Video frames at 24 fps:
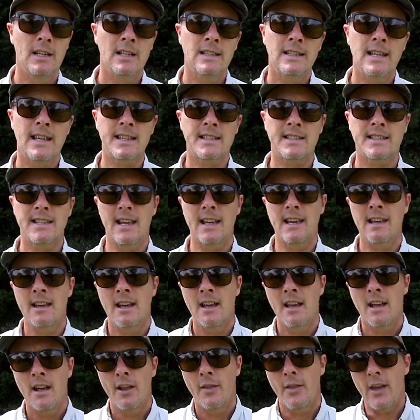Let's say
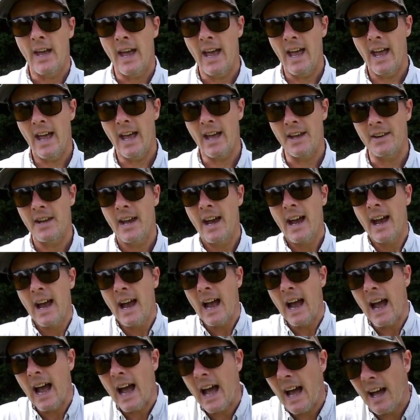the head
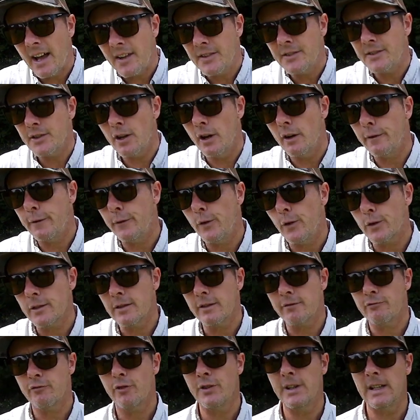and a foot
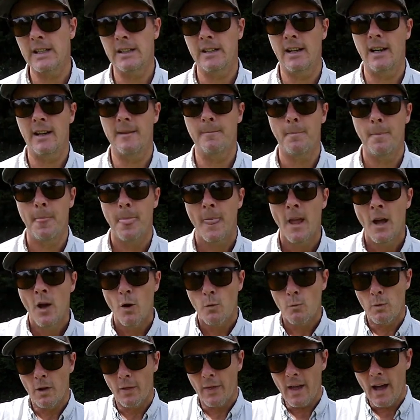of running line.
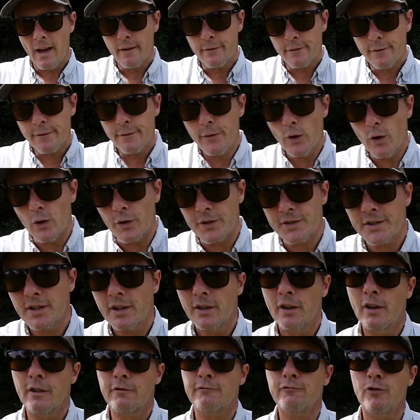Well, that foot
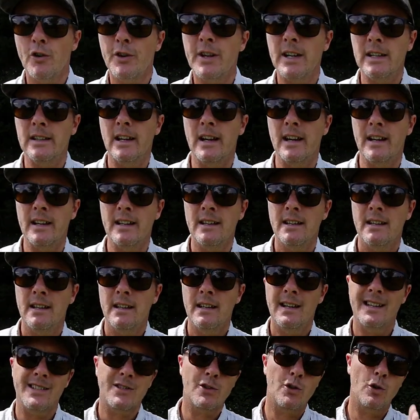of running line
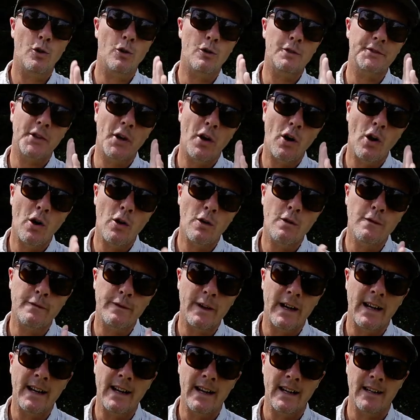is called
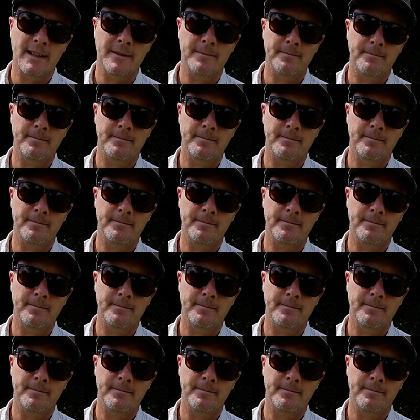overhang.